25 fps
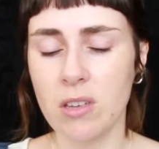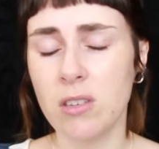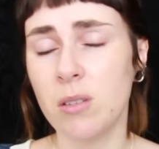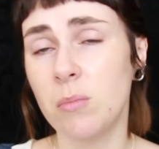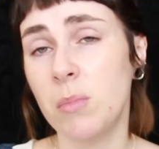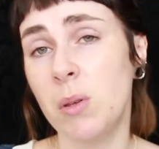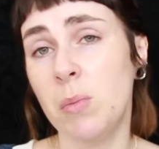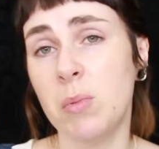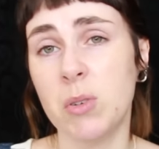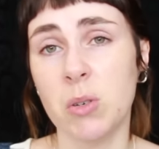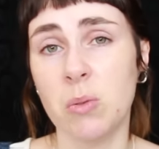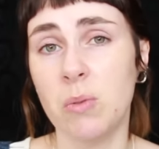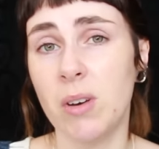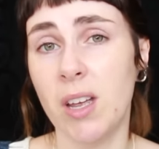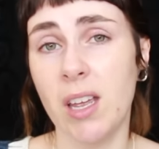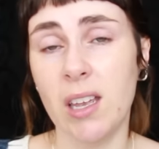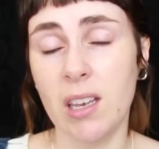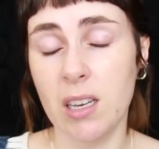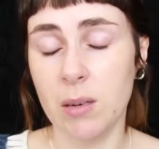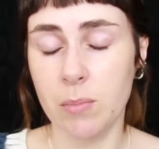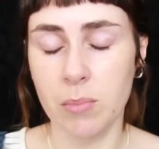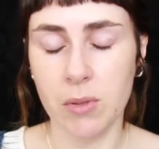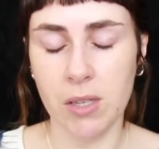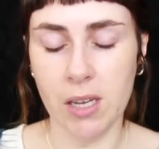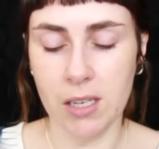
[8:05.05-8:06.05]
Some people don't
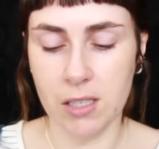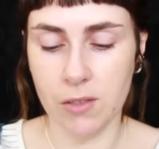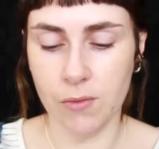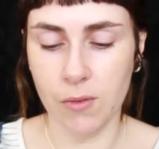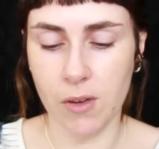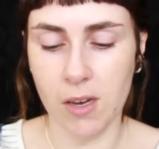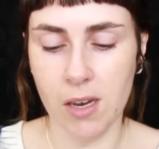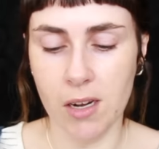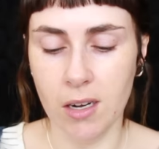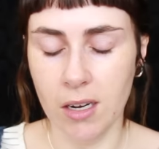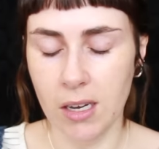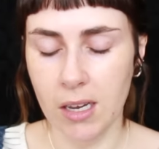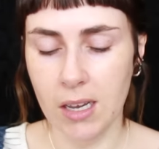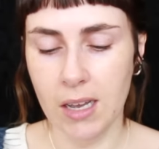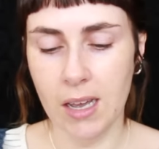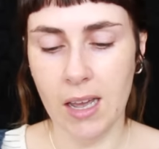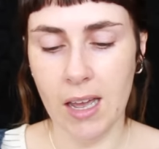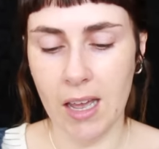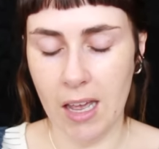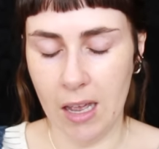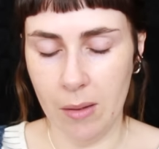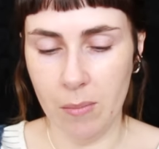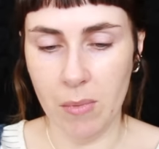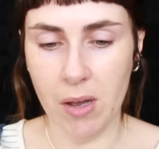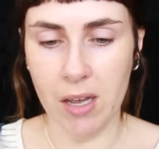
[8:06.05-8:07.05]
like it, but that's fine.
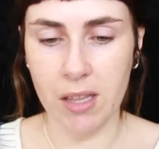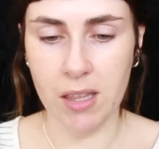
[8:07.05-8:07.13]
Um,